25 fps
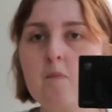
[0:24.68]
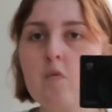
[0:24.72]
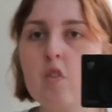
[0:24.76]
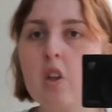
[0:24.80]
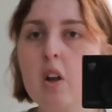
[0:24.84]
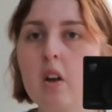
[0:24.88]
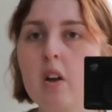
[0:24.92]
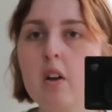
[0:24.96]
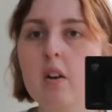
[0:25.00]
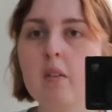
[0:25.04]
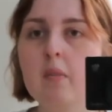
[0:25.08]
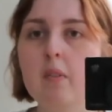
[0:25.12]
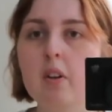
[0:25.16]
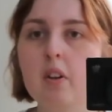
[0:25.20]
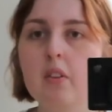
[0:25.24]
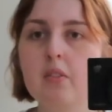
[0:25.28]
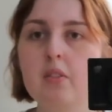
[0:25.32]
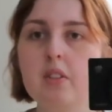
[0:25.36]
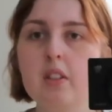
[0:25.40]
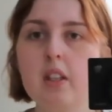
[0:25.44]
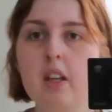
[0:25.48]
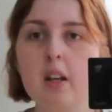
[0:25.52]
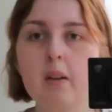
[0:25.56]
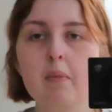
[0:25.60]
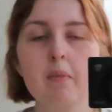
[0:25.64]
Um, but
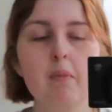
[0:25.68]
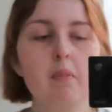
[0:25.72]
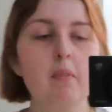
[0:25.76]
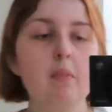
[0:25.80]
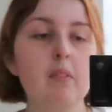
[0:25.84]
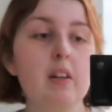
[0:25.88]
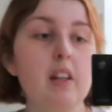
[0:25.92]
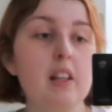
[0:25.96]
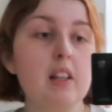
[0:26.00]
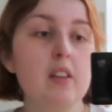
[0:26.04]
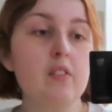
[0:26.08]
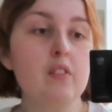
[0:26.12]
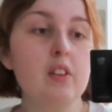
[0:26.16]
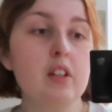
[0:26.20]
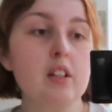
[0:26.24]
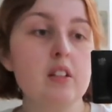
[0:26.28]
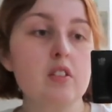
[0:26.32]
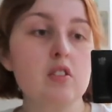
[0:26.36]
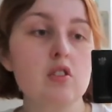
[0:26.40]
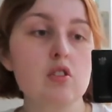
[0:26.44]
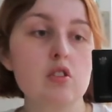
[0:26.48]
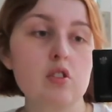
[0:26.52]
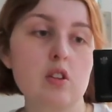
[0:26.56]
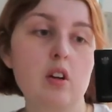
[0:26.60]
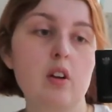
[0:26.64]
obviously I'm
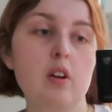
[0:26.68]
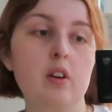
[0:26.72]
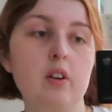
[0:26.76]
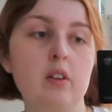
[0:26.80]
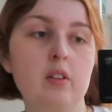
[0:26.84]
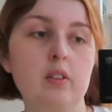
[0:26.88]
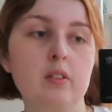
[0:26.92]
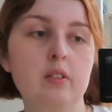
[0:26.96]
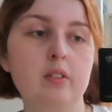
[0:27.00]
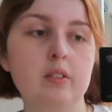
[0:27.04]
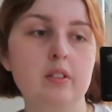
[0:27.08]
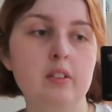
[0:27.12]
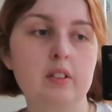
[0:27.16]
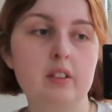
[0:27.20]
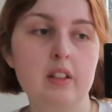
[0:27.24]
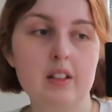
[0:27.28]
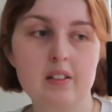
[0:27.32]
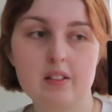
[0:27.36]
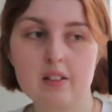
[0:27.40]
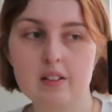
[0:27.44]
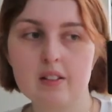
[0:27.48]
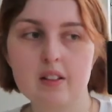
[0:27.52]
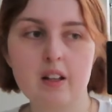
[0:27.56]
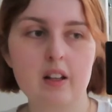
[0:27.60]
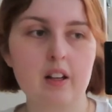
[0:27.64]
leaving, so
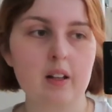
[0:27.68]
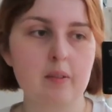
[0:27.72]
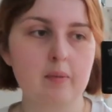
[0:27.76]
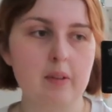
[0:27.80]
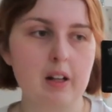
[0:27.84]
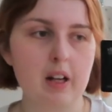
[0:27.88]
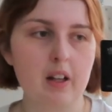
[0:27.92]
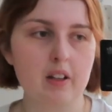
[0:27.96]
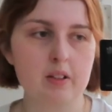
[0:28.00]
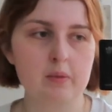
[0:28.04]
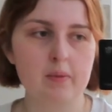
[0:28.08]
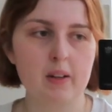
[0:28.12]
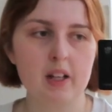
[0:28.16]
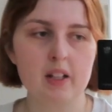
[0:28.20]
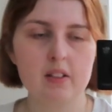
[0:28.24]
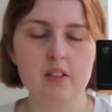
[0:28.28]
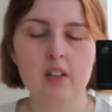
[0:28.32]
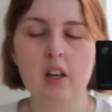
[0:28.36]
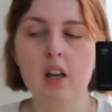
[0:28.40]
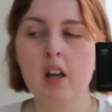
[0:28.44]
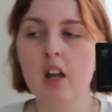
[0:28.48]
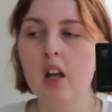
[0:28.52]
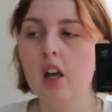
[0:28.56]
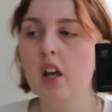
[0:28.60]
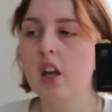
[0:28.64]
this is kind of my last place.
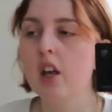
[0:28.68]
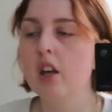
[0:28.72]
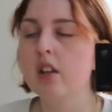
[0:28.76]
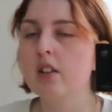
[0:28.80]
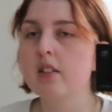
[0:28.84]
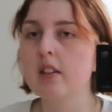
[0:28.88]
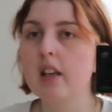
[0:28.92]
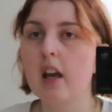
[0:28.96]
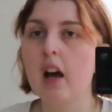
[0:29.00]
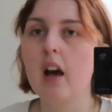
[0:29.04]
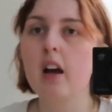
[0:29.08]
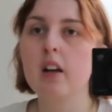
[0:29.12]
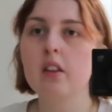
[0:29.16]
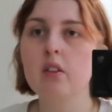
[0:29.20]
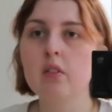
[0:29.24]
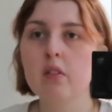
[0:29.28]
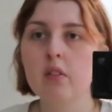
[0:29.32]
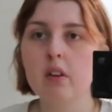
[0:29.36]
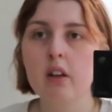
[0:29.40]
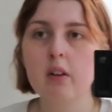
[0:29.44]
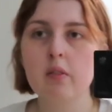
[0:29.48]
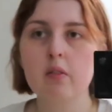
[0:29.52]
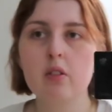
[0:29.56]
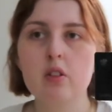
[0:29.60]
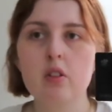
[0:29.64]
So yeah, I thought
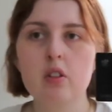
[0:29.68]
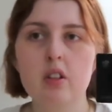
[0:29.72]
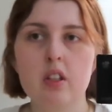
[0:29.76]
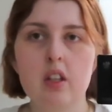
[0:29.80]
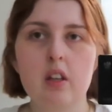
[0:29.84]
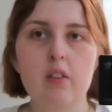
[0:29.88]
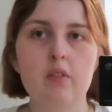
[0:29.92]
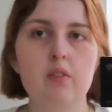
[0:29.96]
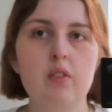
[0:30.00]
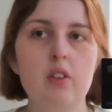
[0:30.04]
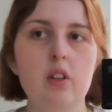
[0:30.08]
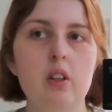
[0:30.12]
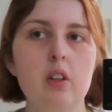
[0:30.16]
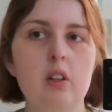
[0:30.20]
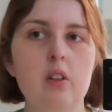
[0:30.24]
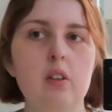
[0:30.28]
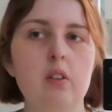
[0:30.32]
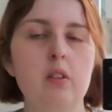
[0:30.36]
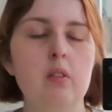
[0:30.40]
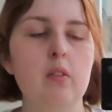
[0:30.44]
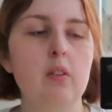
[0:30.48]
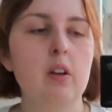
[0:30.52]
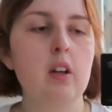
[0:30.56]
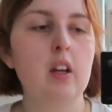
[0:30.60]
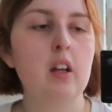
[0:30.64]
I would give
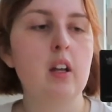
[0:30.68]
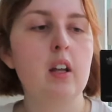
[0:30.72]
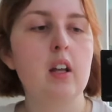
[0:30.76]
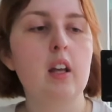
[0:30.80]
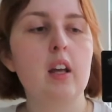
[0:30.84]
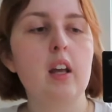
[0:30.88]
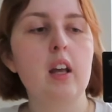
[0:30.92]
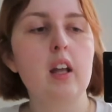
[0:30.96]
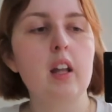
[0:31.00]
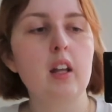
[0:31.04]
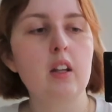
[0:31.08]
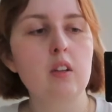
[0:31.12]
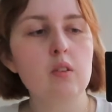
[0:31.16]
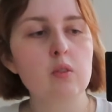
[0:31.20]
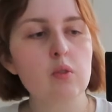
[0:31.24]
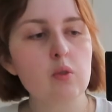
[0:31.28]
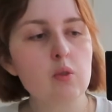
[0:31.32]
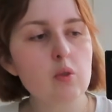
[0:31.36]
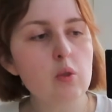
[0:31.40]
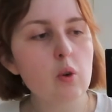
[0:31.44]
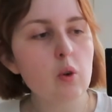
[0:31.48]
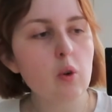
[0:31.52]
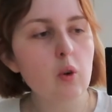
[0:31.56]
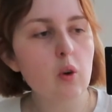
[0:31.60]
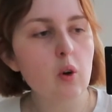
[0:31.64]
you a little
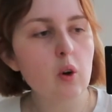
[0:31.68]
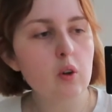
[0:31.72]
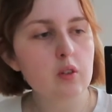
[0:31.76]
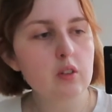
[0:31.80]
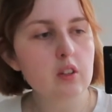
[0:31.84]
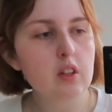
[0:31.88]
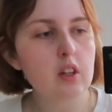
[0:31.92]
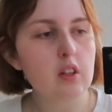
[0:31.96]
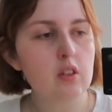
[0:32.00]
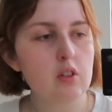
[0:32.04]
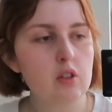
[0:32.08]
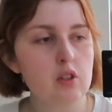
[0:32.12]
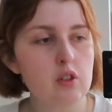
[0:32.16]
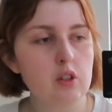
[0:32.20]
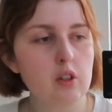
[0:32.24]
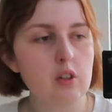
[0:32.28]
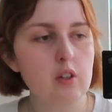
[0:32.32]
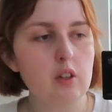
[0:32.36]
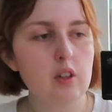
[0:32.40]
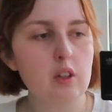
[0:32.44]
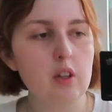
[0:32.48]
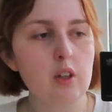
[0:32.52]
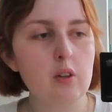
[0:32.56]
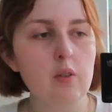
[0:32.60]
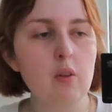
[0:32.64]
tour to kind of show
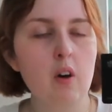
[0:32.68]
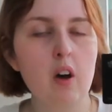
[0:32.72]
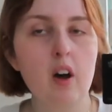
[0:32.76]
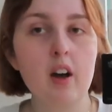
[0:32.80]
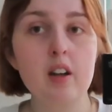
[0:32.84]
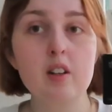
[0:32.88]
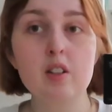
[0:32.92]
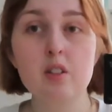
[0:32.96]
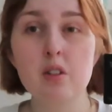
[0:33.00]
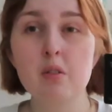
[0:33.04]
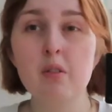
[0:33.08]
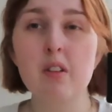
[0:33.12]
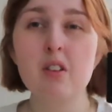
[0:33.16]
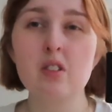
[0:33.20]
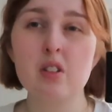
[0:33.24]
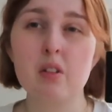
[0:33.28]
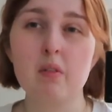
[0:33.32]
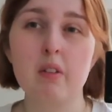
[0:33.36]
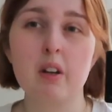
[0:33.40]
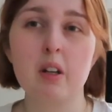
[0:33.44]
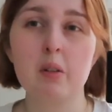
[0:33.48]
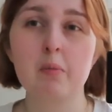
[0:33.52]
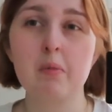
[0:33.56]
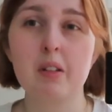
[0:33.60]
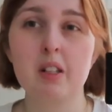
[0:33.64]
you. I do actually
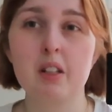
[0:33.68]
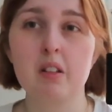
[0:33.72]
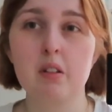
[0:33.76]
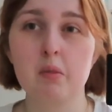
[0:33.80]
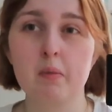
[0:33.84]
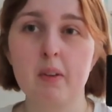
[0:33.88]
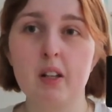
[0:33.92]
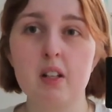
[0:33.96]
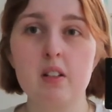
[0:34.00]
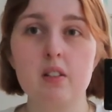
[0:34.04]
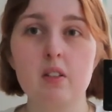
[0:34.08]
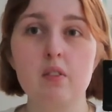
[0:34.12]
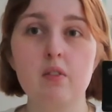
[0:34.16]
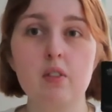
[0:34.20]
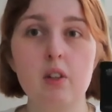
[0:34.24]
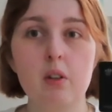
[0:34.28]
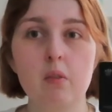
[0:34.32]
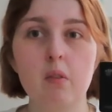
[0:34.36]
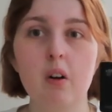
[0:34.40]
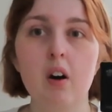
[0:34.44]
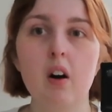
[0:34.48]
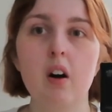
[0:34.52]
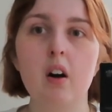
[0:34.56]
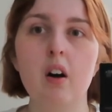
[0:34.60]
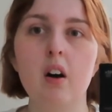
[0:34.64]
recommend this place if
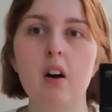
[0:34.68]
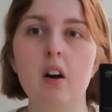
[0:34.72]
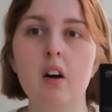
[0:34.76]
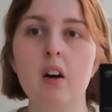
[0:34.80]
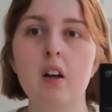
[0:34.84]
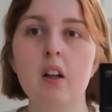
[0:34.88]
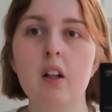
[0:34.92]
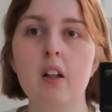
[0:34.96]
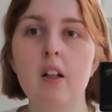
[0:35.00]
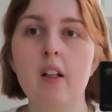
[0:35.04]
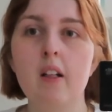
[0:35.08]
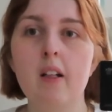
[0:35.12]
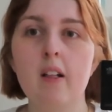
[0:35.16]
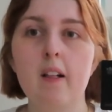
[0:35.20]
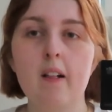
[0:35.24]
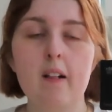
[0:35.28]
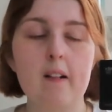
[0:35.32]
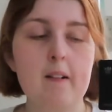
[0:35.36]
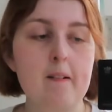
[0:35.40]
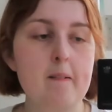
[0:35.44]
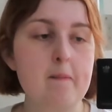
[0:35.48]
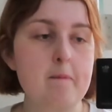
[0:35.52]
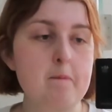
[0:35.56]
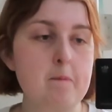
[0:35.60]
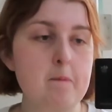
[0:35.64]
you are,
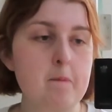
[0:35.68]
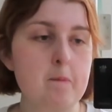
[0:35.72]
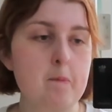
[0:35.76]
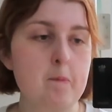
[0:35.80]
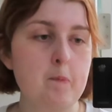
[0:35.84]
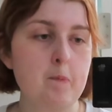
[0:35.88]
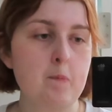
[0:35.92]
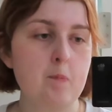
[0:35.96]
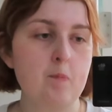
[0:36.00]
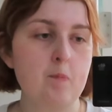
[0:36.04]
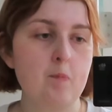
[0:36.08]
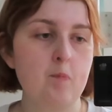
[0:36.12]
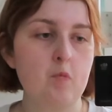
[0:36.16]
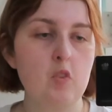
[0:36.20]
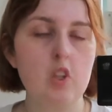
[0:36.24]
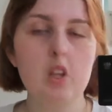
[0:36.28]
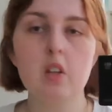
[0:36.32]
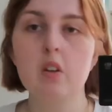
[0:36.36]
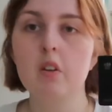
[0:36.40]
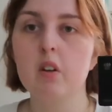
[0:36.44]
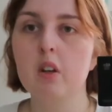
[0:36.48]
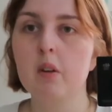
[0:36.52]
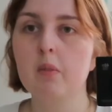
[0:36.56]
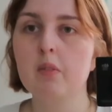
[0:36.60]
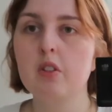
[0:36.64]
um, you
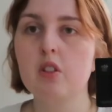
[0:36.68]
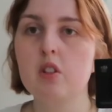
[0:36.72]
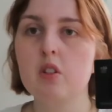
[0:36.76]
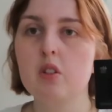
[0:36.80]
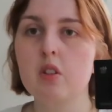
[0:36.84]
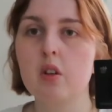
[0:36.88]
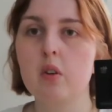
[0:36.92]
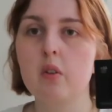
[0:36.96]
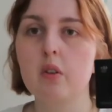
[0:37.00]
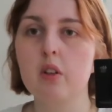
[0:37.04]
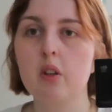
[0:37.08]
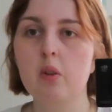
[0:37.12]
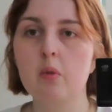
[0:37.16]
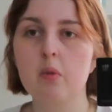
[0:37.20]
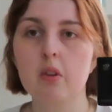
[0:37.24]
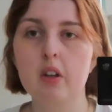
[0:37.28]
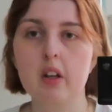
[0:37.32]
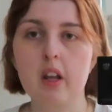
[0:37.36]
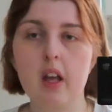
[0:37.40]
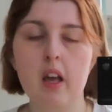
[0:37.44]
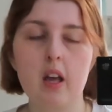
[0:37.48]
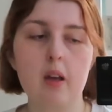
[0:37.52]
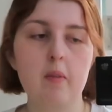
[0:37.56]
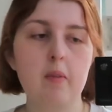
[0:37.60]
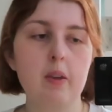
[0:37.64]
know, coming to Seoul and you want
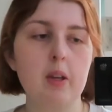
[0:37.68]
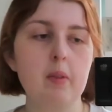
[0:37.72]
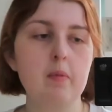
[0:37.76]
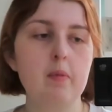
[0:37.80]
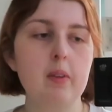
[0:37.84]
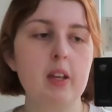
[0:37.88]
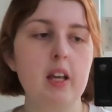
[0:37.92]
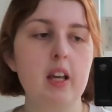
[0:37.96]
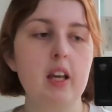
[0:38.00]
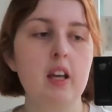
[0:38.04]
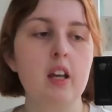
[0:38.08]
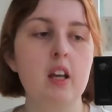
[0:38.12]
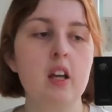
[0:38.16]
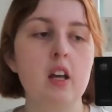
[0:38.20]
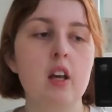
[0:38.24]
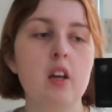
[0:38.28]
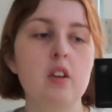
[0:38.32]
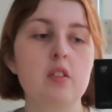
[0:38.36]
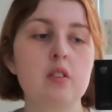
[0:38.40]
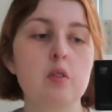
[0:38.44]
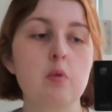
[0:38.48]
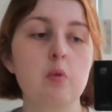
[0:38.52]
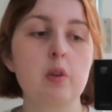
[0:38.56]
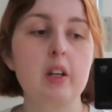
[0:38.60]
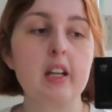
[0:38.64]
an Airbnb.
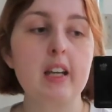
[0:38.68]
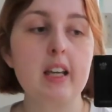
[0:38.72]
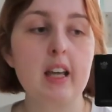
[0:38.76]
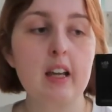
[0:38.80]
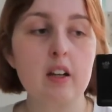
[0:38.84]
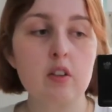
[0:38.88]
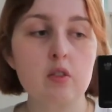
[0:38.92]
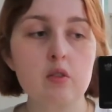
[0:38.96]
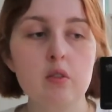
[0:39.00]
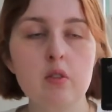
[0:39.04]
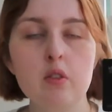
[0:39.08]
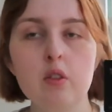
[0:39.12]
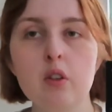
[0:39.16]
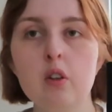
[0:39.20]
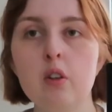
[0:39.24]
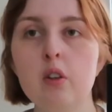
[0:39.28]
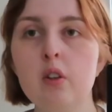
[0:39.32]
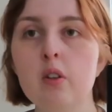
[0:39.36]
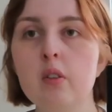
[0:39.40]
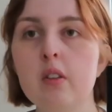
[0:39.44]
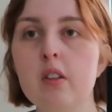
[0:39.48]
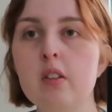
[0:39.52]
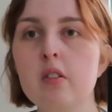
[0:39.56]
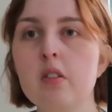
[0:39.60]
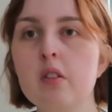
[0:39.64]
So we're in
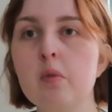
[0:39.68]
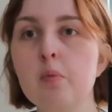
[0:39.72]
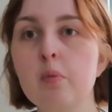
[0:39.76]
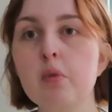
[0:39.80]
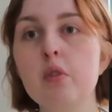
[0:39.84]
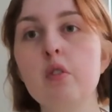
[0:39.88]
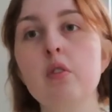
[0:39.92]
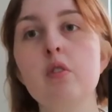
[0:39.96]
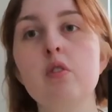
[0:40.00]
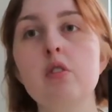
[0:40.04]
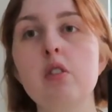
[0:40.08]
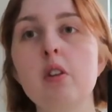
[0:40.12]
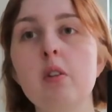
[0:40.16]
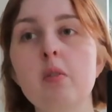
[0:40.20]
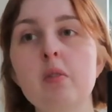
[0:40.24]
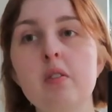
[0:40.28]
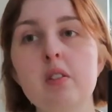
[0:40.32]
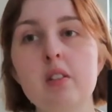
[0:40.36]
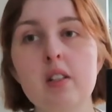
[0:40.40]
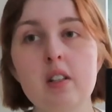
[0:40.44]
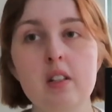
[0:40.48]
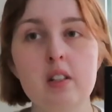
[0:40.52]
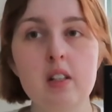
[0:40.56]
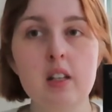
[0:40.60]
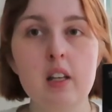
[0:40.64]
Gangdong-gu. This is Purugyo
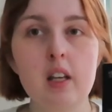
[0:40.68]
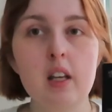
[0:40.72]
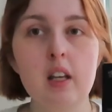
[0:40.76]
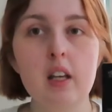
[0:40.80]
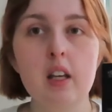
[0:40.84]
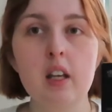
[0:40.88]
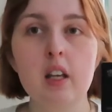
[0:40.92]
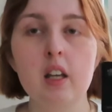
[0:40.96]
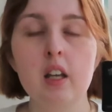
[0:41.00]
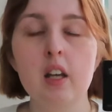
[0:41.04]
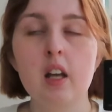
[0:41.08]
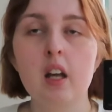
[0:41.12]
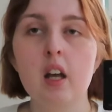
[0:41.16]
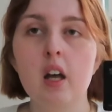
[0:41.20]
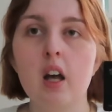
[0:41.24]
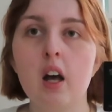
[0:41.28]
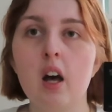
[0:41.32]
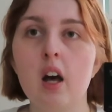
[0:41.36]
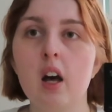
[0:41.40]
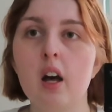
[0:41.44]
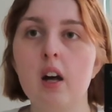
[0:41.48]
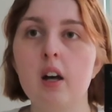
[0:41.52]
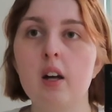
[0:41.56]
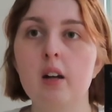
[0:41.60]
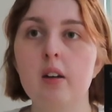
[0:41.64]
City.
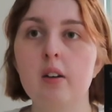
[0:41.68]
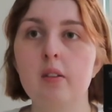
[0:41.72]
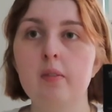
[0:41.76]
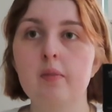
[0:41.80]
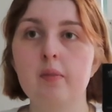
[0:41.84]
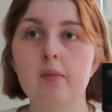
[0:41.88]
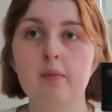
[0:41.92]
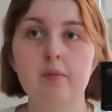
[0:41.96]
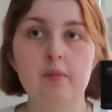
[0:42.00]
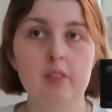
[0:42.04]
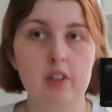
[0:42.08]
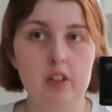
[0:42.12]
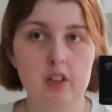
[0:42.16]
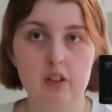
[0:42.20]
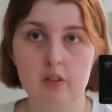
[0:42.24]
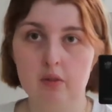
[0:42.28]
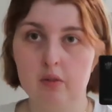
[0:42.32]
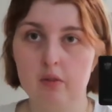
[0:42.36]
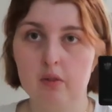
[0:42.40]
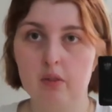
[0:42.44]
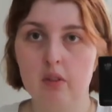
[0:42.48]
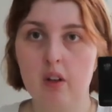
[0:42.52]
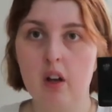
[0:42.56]
Um, I don't.